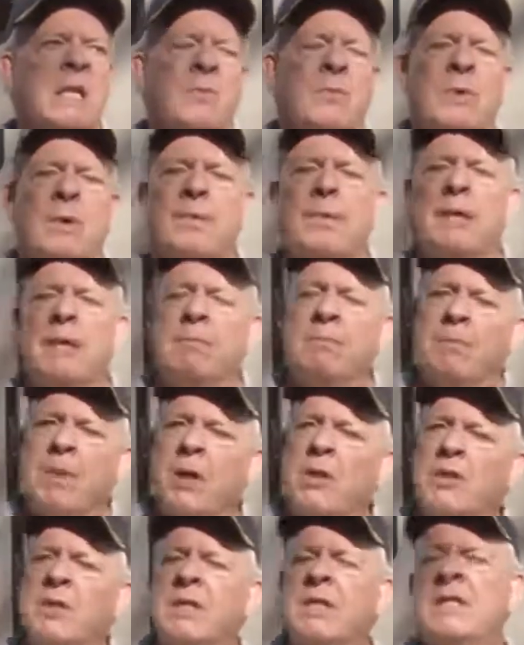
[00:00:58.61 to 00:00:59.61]
Well, in
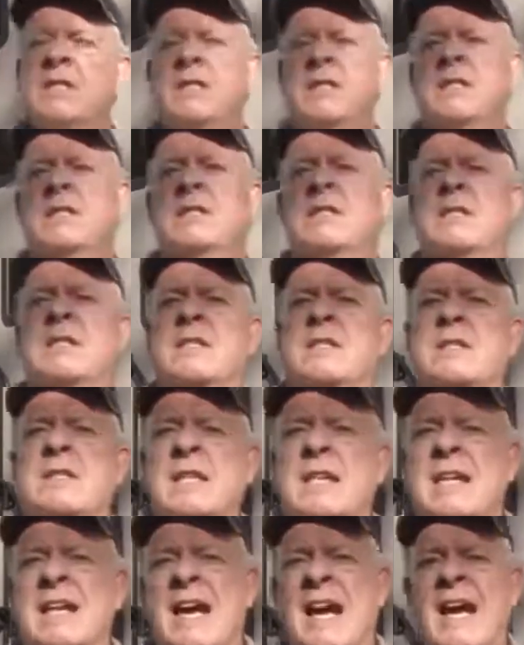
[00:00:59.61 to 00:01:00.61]
most
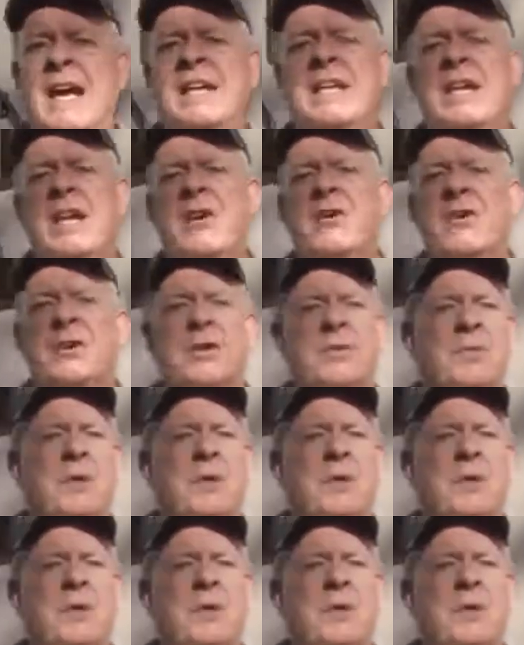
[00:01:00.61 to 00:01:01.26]
instances, I carried